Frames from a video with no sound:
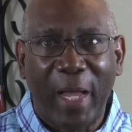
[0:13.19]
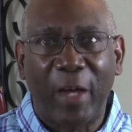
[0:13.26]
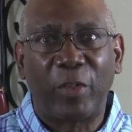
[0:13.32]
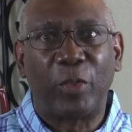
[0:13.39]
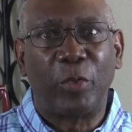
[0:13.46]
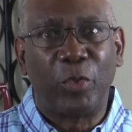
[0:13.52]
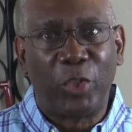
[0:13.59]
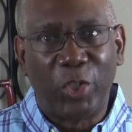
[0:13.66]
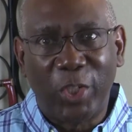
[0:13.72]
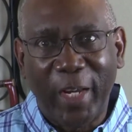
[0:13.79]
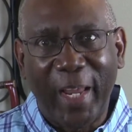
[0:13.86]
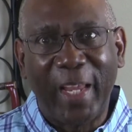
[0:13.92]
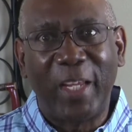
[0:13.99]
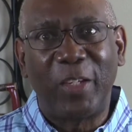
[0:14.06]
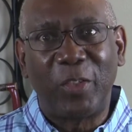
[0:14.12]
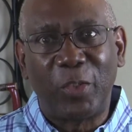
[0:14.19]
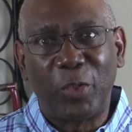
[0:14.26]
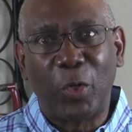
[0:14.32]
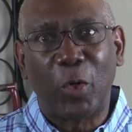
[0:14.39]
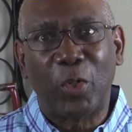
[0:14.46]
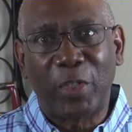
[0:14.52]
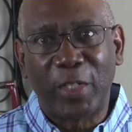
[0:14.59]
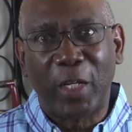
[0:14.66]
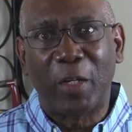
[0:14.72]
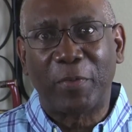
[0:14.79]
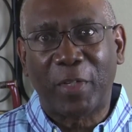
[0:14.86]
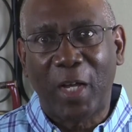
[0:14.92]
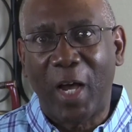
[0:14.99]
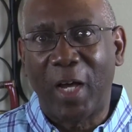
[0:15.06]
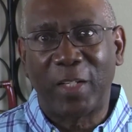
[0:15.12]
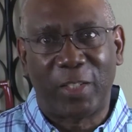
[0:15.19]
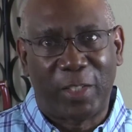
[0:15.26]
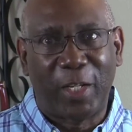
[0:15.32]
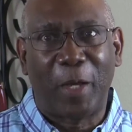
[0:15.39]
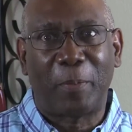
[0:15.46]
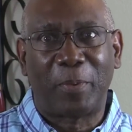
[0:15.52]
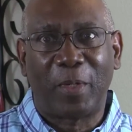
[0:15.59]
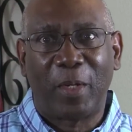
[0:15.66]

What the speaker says: to change your self-concept